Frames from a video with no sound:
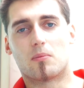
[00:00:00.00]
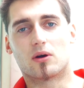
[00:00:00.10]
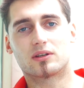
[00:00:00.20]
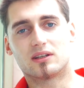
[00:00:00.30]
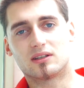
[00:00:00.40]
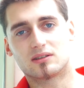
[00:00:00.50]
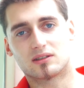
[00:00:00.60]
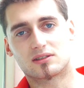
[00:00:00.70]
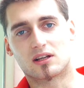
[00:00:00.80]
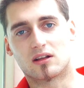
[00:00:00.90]
body
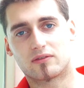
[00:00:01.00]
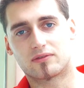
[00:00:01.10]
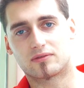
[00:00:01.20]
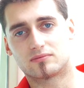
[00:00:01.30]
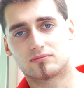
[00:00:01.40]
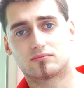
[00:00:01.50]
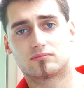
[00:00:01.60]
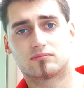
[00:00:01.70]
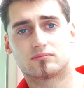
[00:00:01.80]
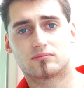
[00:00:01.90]
itself
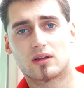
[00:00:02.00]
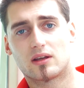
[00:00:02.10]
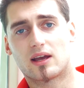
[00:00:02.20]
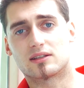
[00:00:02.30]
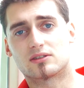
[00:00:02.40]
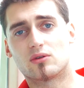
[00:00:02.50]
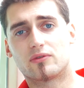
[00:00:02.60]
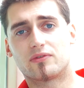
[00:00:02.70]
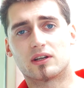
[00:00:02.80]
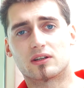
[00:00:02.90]
has no
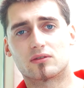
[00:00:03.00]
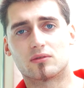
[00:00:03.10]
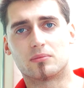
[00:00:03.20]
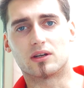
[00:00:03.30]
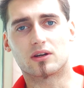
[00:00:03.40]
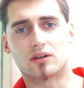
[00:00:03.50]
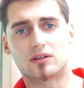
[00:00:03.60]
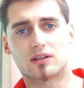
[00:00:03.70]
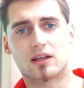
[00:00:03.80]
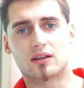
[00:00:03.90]
fear to be
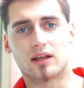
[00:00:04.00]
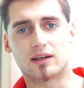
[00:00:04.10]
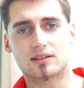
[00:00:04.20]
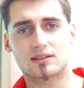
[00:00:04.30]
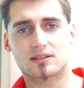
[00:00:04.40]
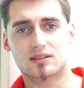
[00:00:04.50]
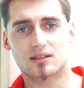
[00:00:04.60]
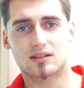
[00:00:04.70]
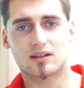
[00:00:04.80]
hurt unless